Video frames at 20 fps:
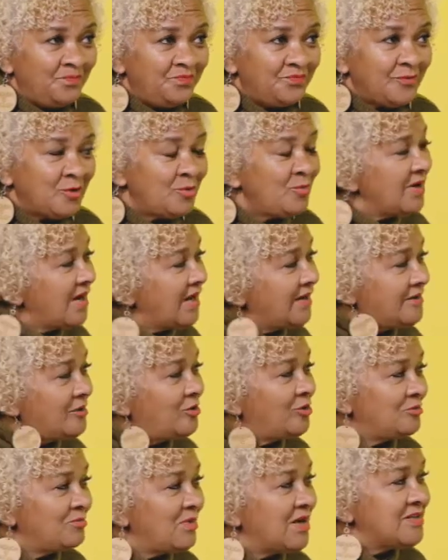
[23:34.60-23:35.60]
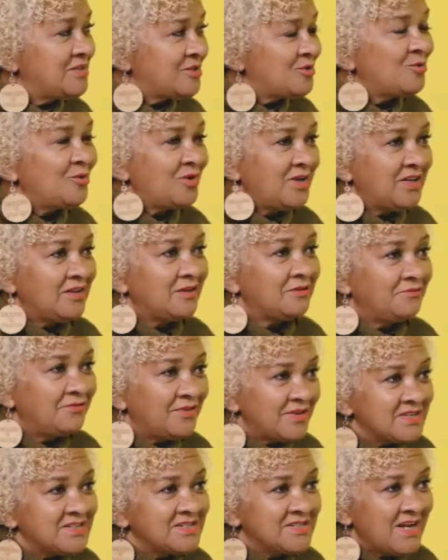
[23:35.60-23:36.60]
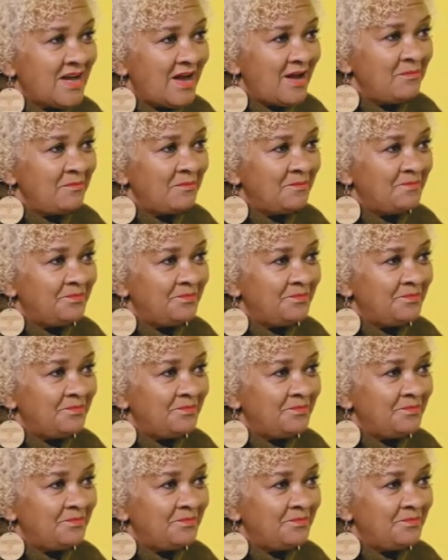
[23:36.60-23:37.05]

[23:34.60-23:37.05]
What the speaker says: when I told my story the first time.